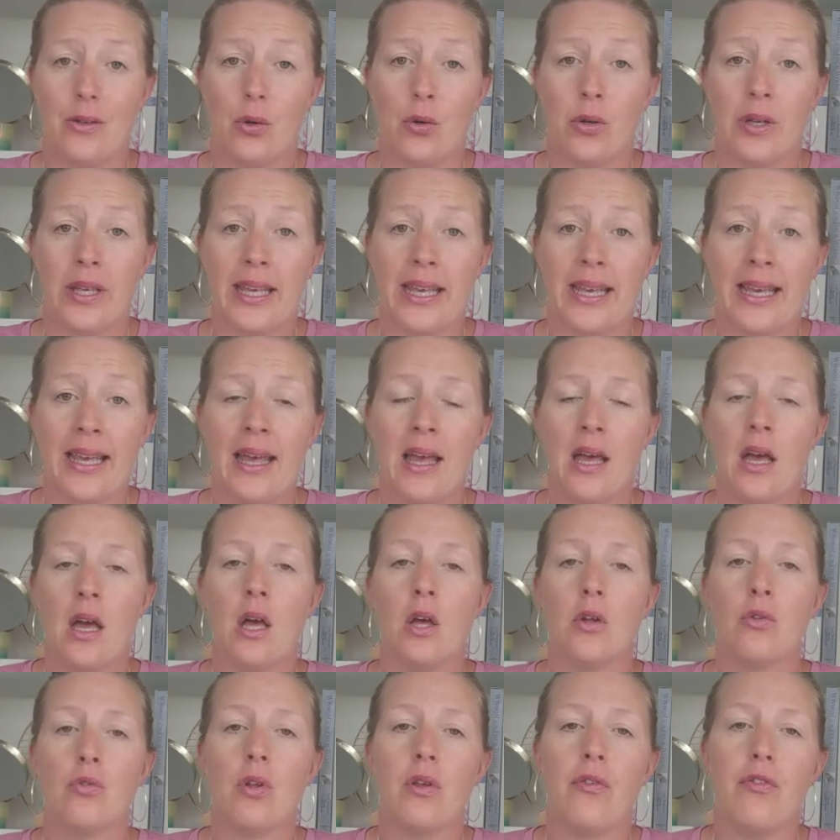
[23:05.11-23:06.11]
Okay,
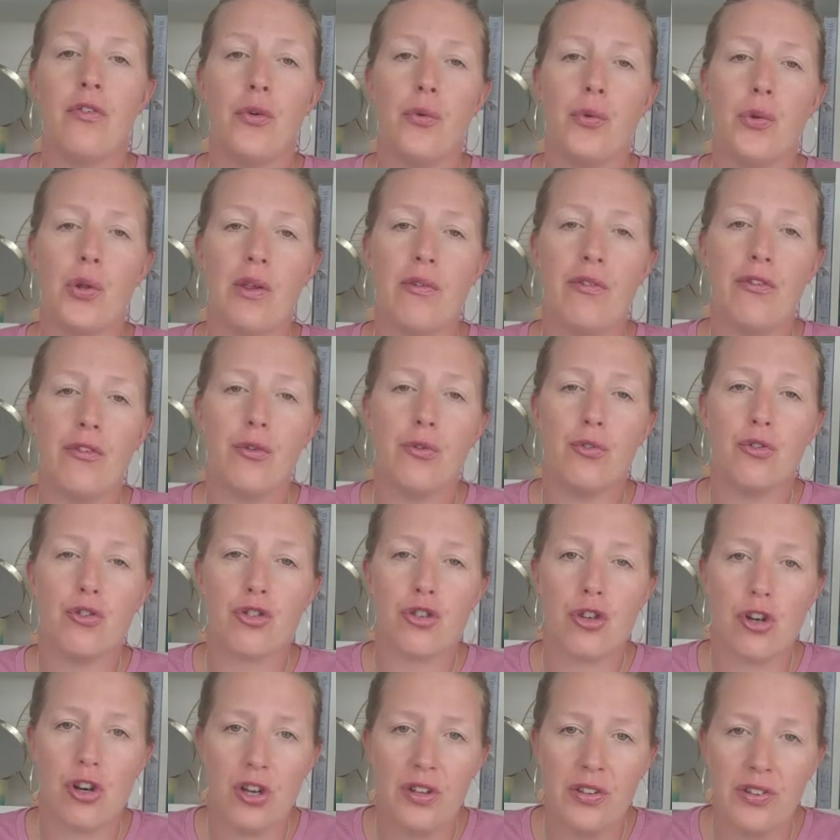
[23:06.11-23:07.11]
so if you
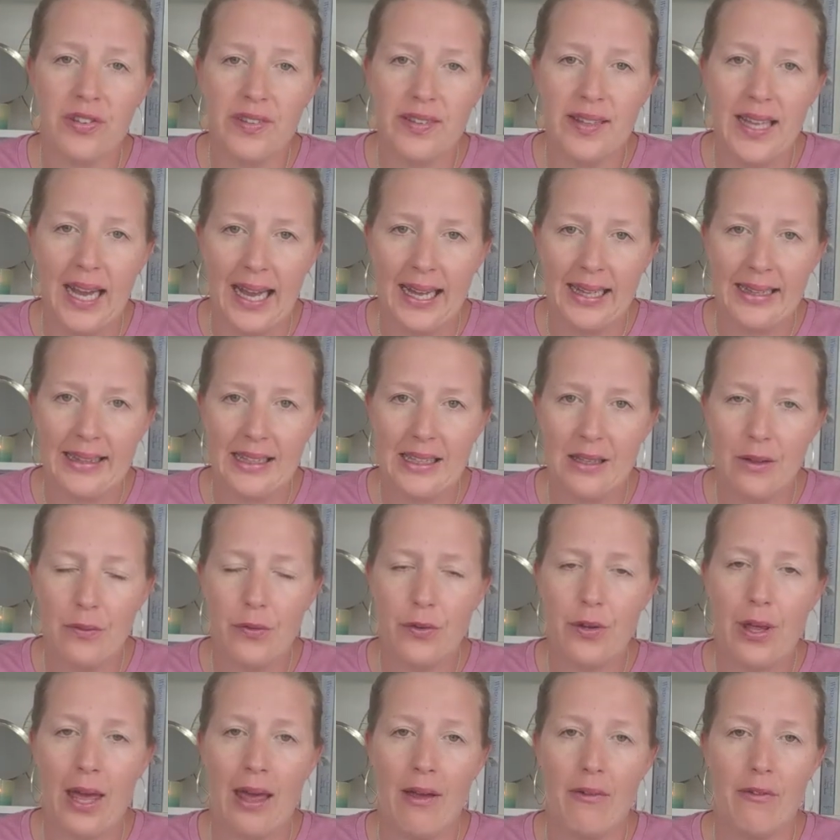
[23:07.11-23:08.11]
trust that,
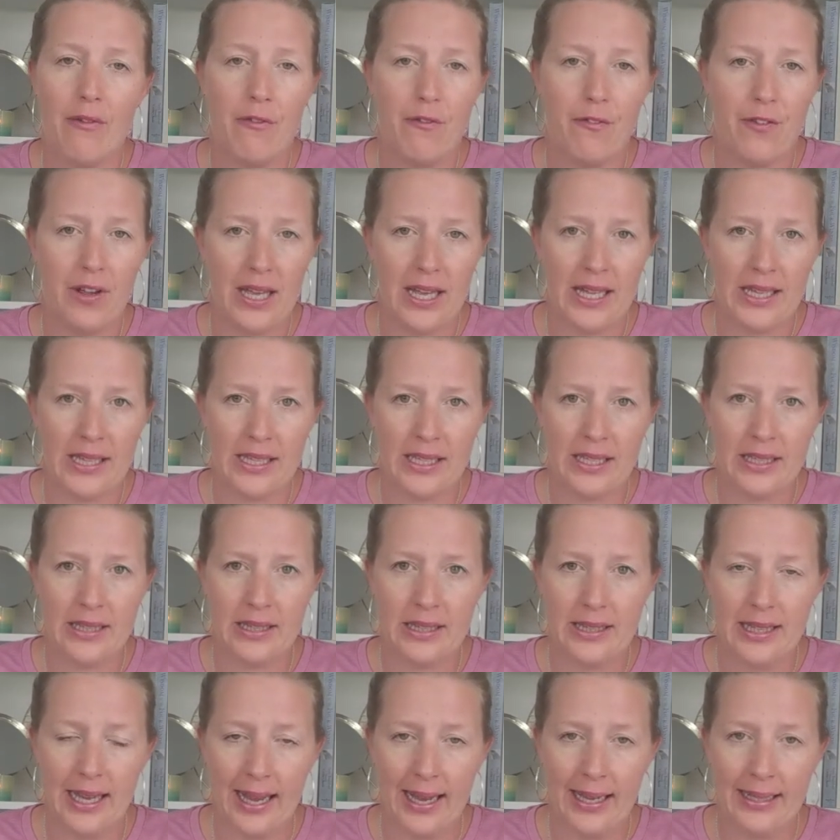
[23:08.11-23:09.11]
if you have faith
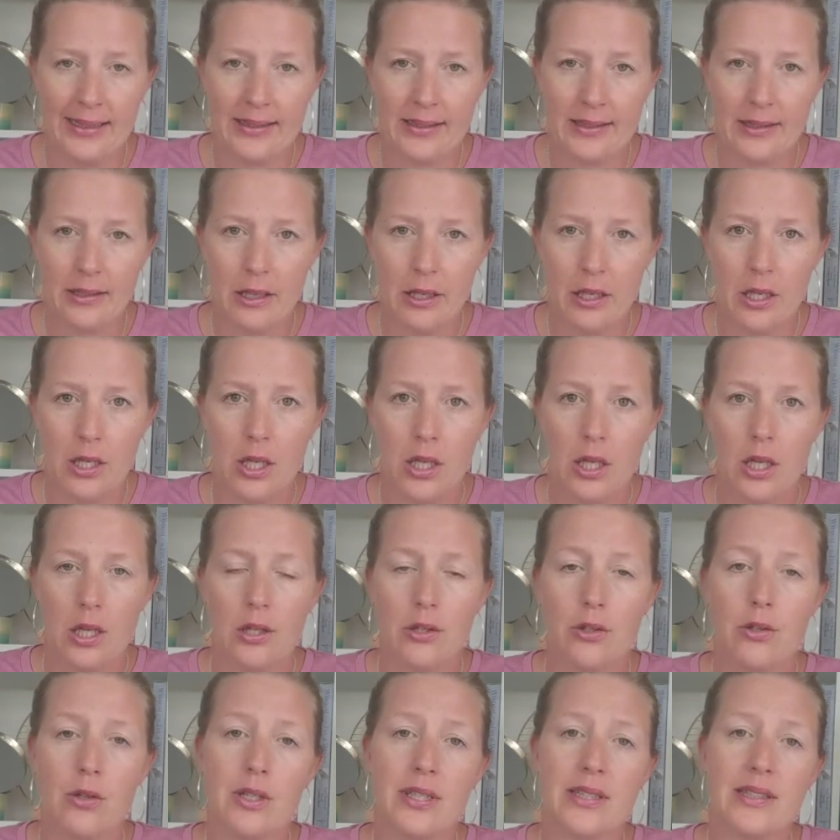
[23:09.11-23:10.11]
in that,
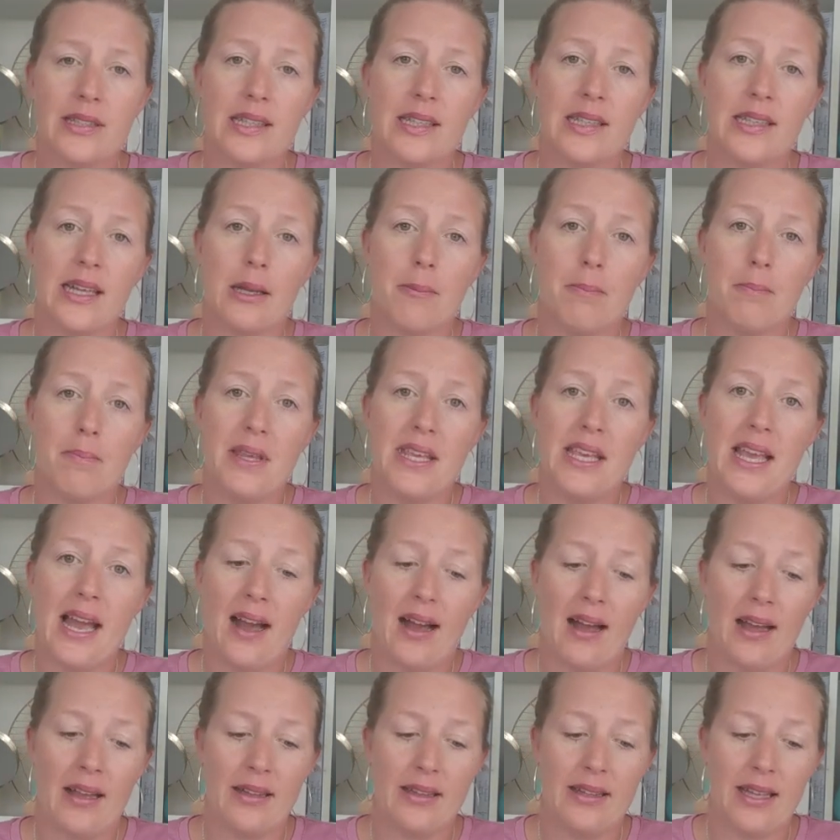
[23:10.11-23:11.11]
you'll see that
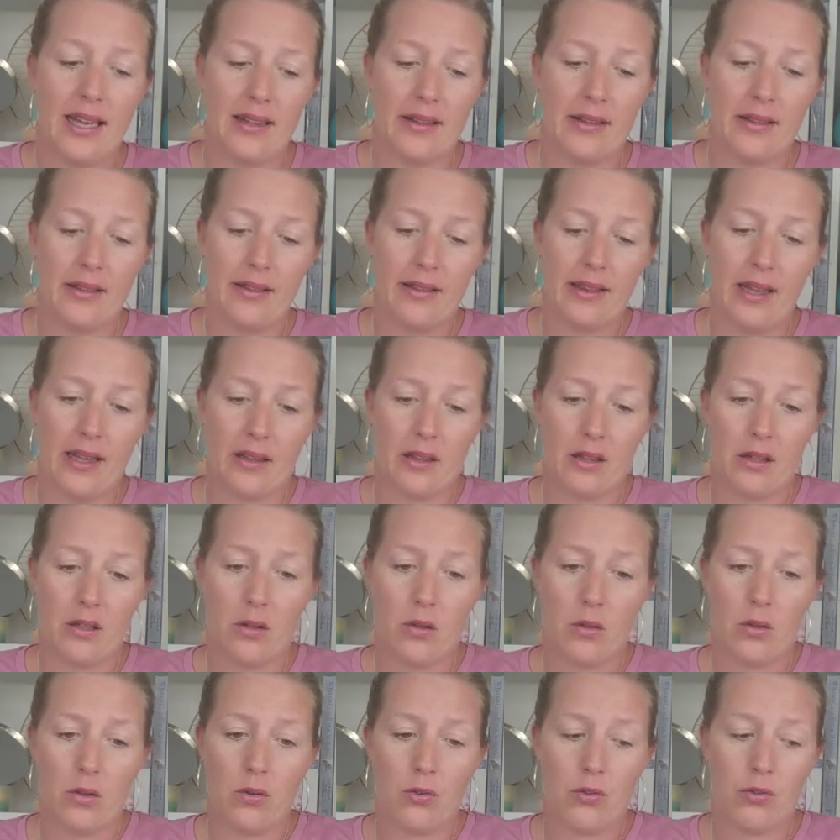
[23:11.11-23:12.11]
behind that
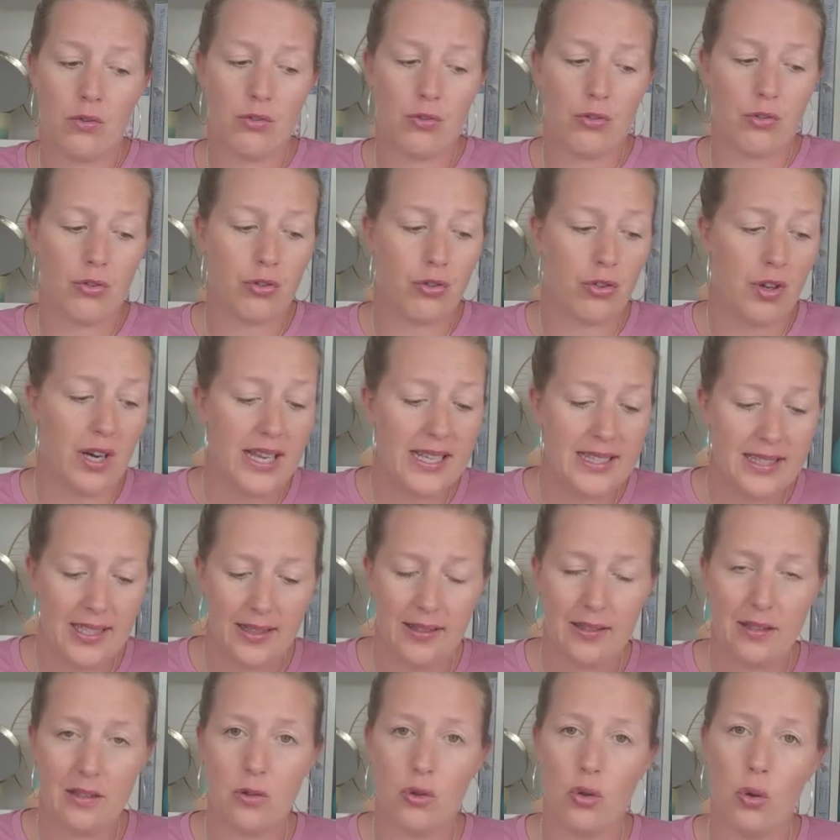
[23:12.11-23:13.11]

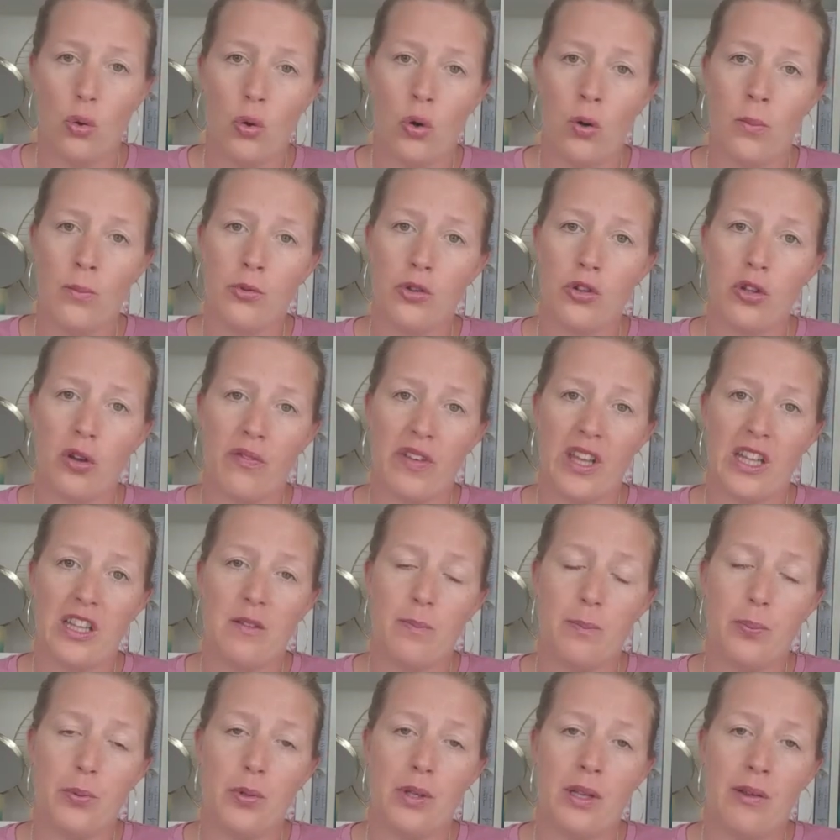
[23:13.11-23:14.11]
crazy storm, something
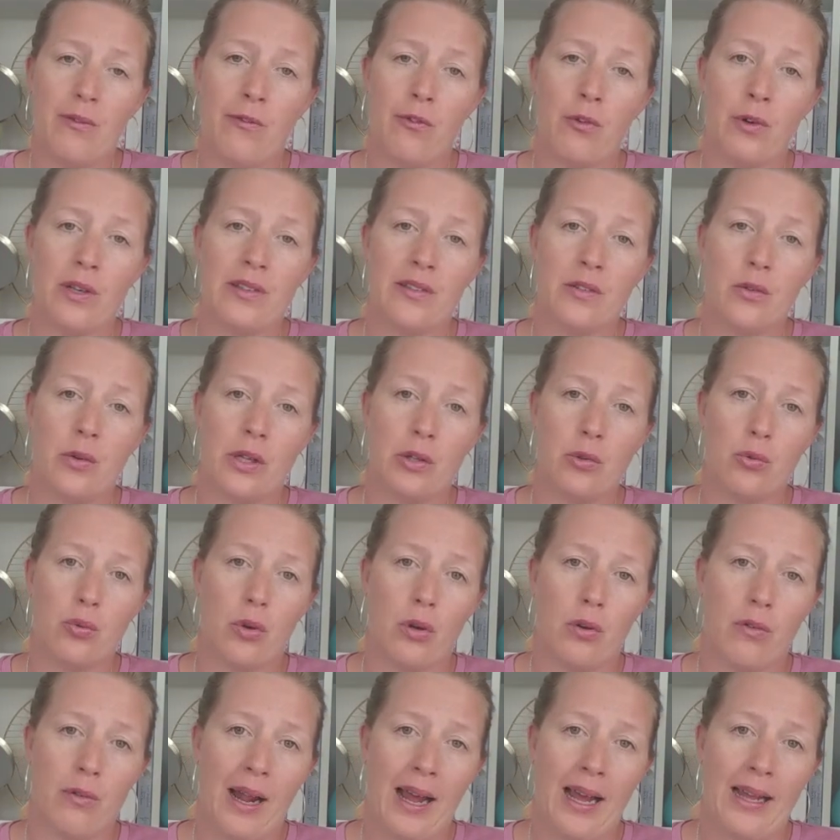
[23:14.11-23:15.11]
beautiful is going
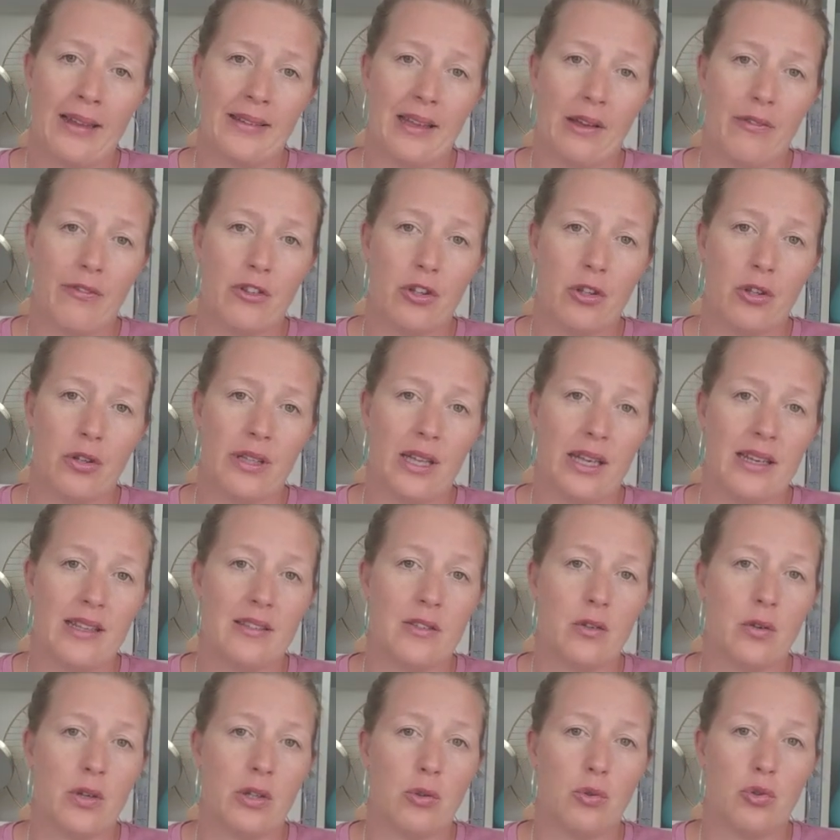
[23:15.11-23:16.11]
to arise after that,
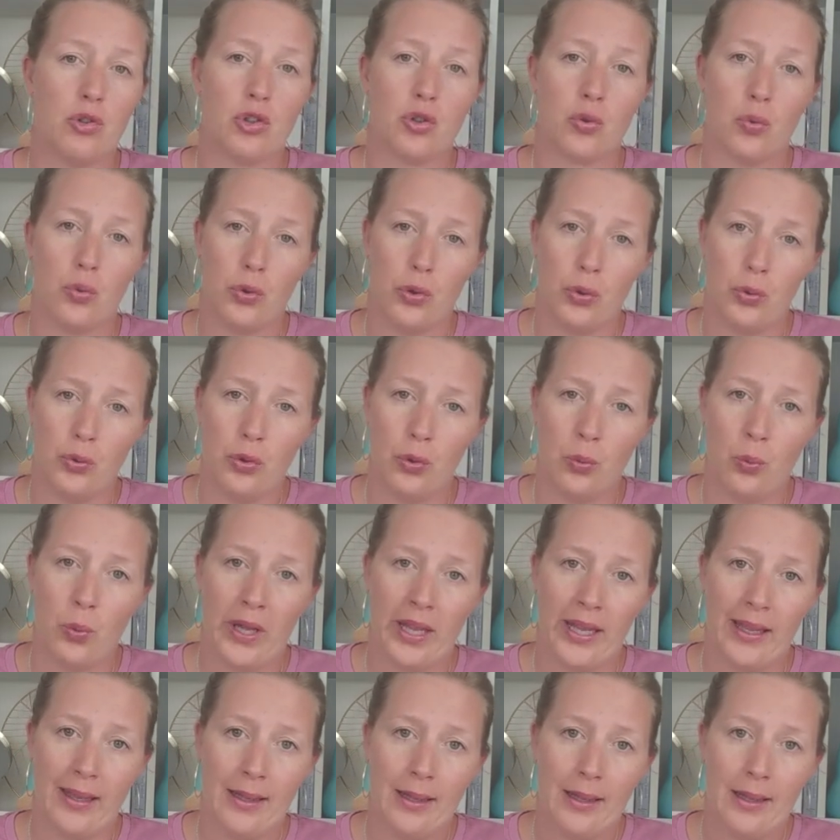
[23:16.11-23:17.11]
is going to show you the
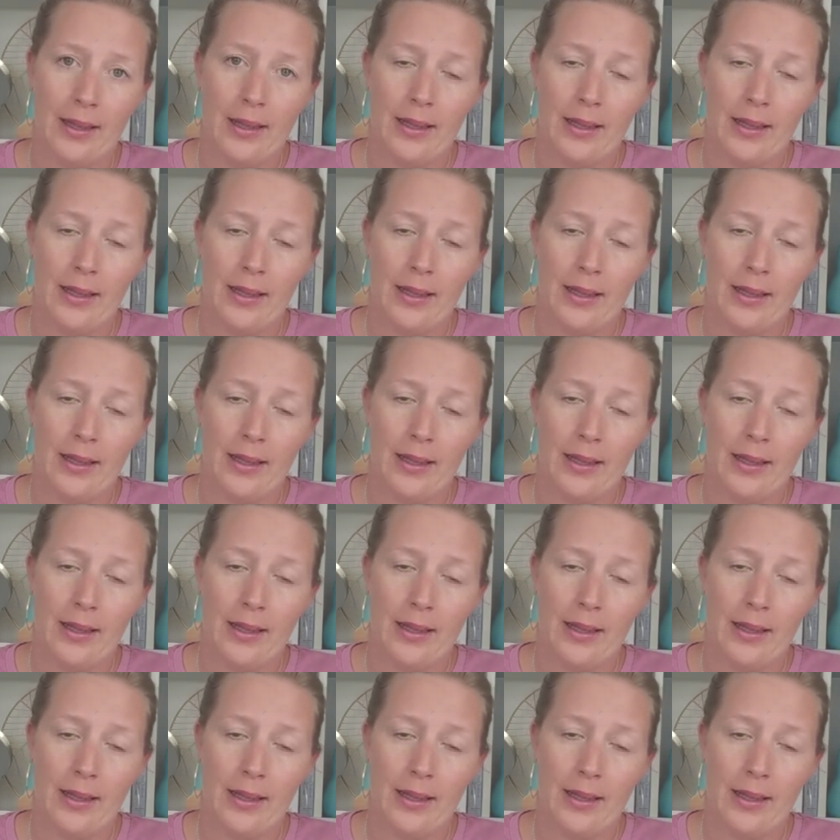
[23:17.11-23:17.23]
way.